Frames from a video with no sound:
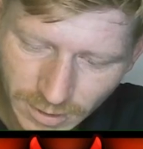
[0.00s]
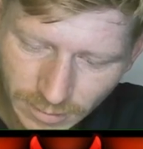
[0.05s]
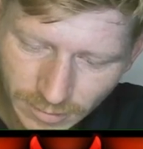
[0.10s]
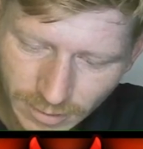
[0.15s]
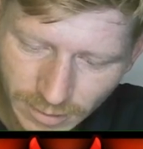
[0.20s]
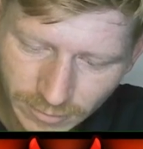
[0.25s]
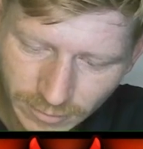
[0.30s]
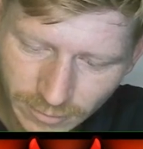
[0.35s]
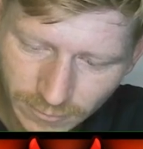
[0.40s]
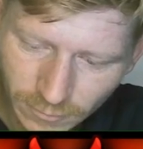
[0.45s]
I'm
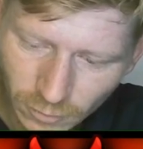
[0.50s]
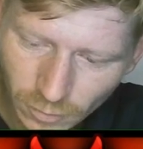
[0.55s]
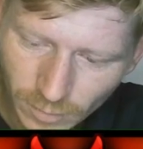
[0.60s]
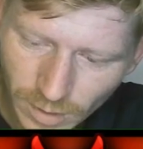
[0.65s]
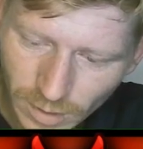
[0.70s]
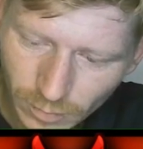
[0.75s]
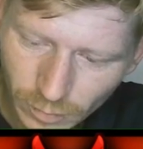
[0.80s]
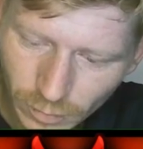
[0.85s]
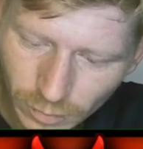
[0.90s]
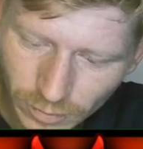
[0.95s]
getting rid of all
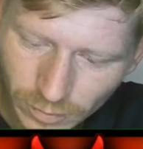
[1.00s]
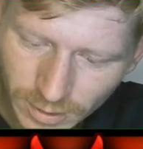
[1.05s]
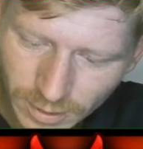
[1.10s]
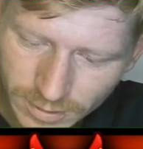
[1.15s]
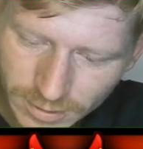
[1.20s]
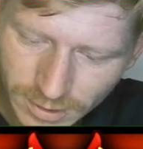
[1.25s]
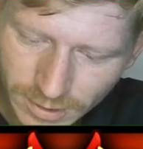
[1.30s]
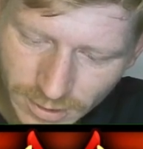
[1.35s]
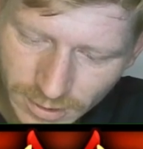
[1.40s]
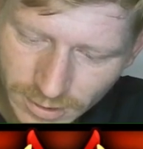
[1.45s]
my
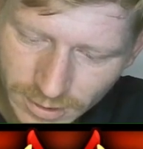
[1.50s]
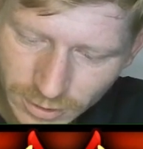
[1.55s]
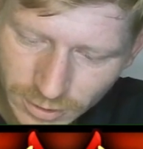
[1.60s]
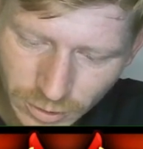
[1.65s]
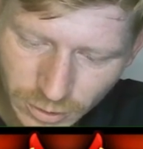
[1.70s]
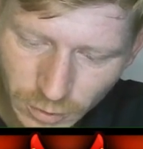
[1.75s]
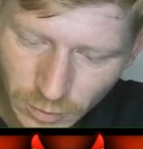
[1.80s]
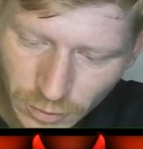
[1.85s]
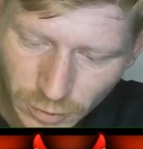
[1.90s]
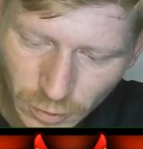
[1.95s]
Boreas here, let's
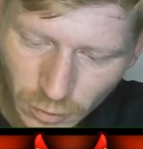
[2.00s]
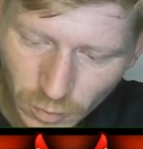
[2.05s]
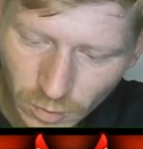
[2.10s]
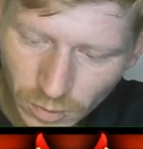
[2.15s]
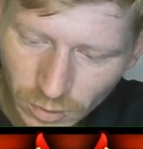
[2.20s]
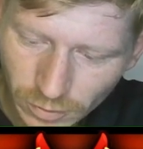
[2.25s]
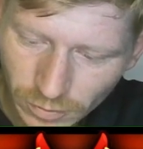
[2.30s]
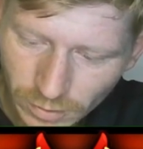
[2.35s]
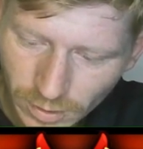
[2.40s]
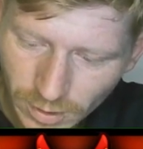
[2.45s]
just do another
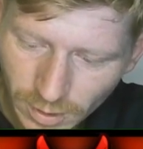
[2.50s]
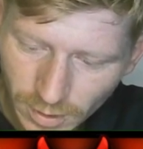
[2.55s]
one.